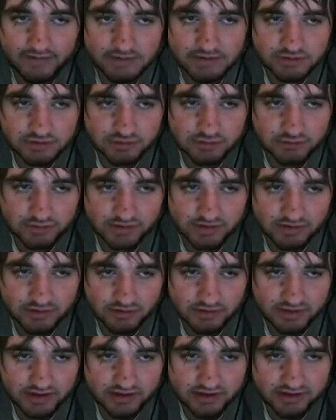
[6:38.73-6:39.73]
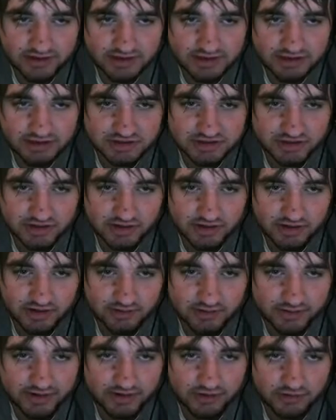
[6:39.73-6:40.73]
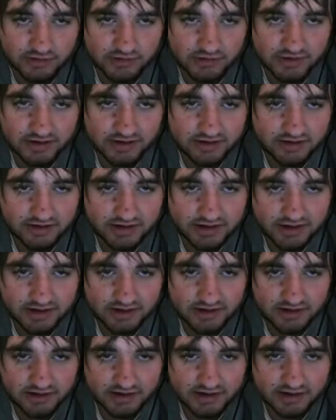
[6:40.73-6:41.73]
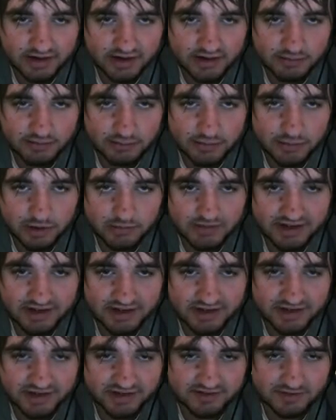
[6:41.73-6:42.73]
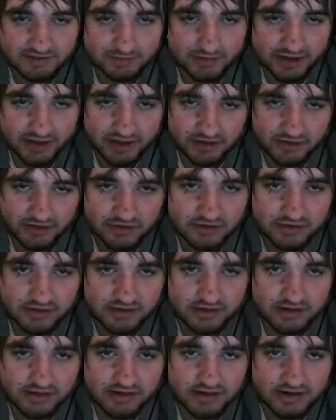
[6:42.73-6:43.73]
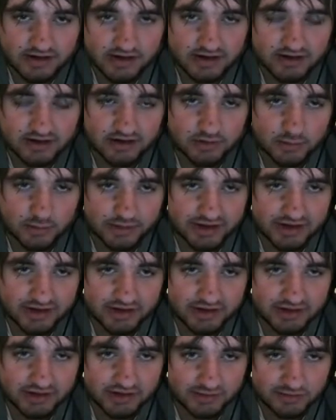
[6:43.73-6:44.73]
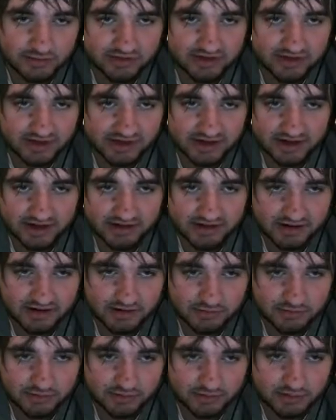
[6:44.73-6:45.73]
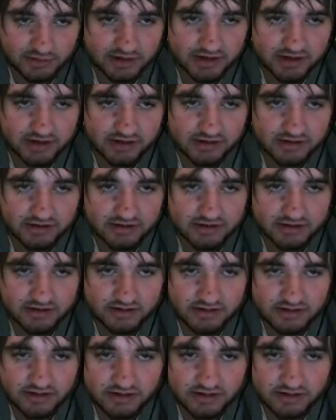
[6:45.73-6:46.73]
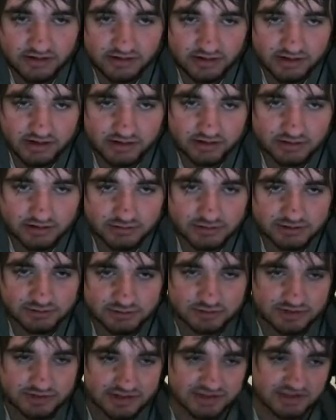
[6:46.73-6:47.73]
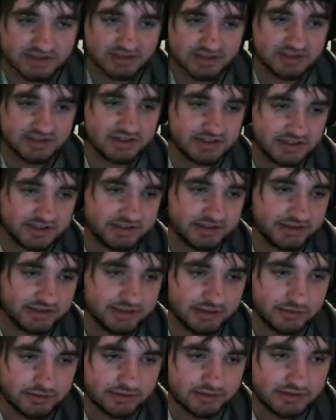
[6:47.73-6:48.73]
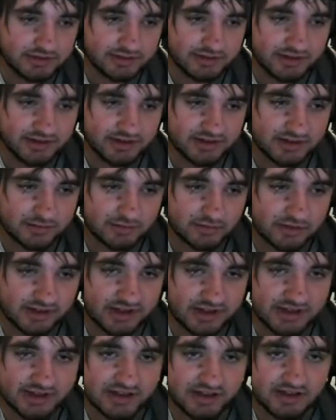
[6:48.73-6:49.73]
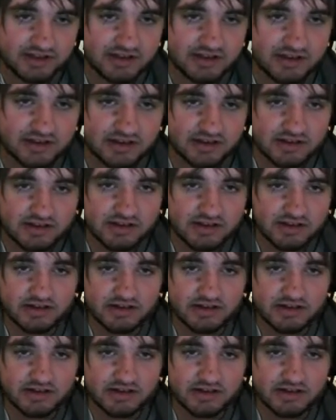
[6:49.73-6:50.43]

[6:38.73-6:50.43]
Truth be told, I don't actually know how we get over there. At the moment, it doesn't matter. We can use the key to come through here, which brings us to 2 Spirit Temple keys.